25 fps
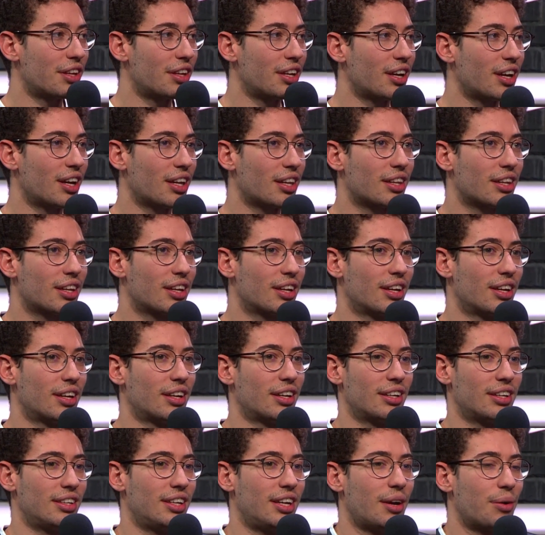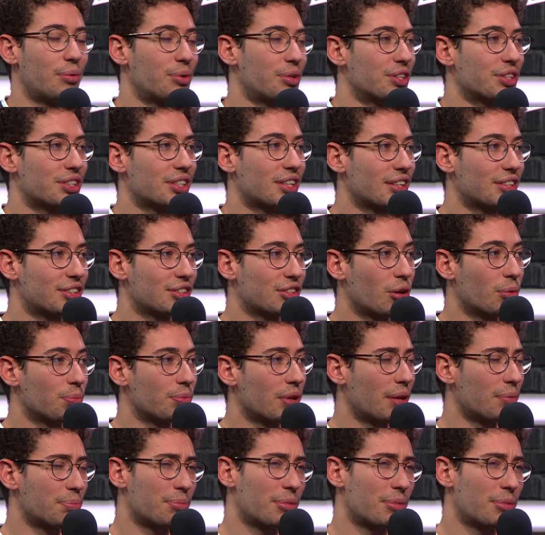And yeah, we just get stomped.